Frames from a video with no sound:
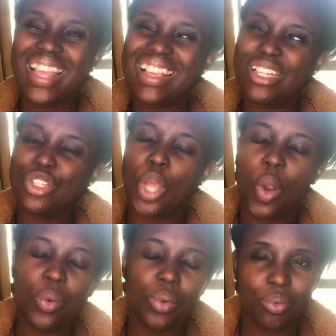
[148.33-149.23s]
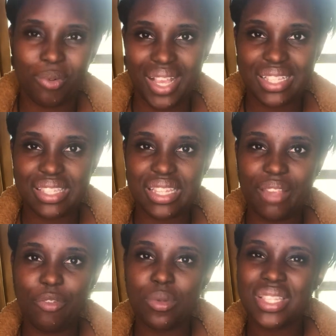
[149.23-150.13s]
internal rest.
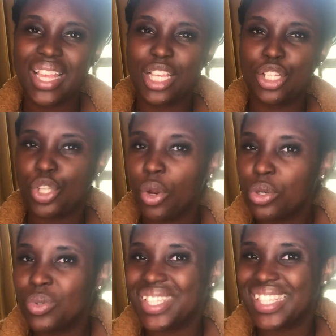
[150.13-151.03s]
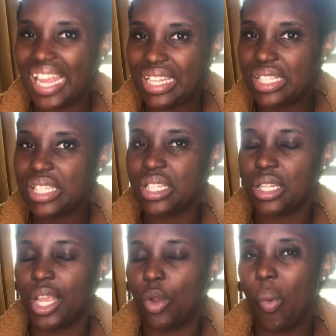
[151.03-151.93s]
It feels like internal silence
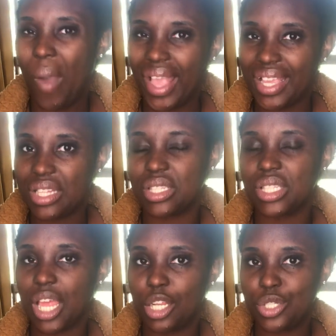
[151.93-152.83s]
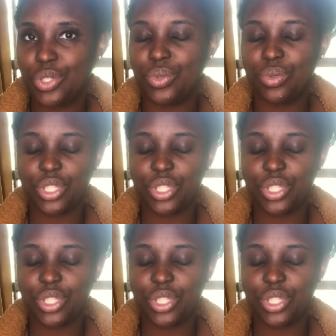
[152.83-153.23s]
and quiet and solitude.